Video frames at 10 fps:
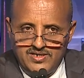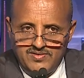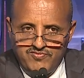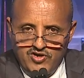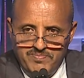
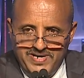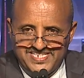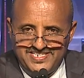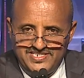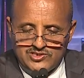for a
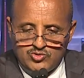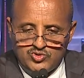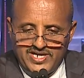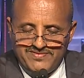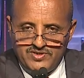passenger to
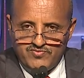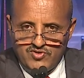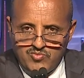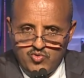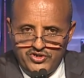travel
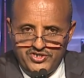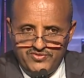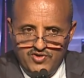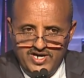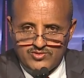from Côte
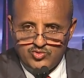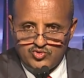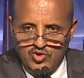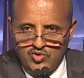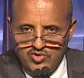d'Ivoire to
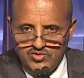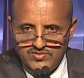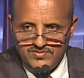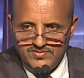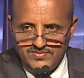Togo,
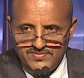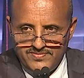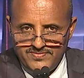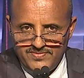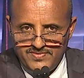
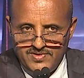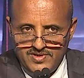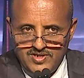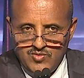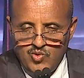
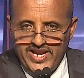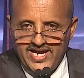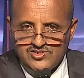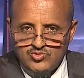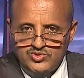one
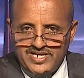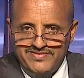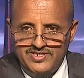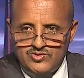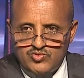has to
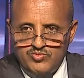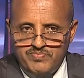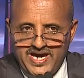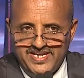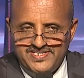travel to
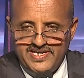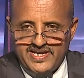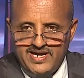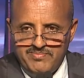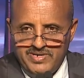Paris
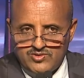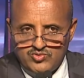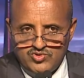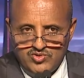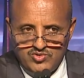and come back to
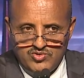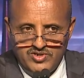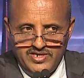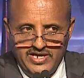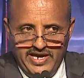Togo.
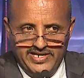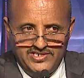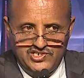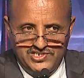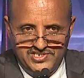
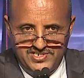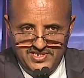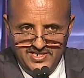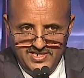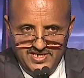And just
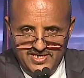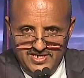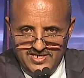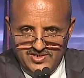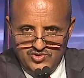
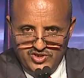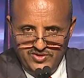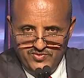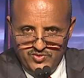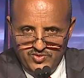to
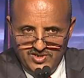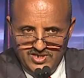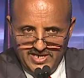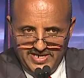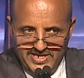give you
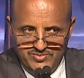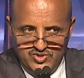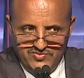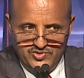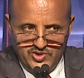a glimpse
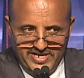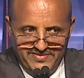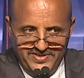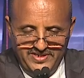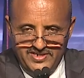of
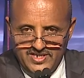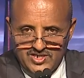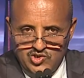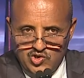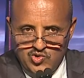geography,
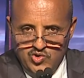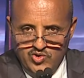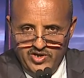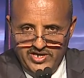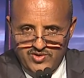
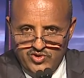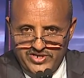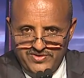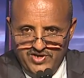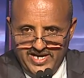Togo and Côte
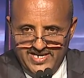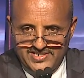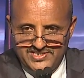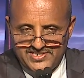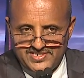d'Ivoire are
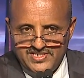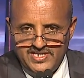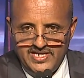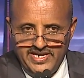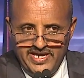just
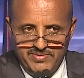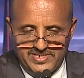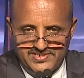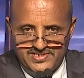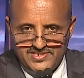
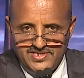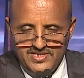neighbors.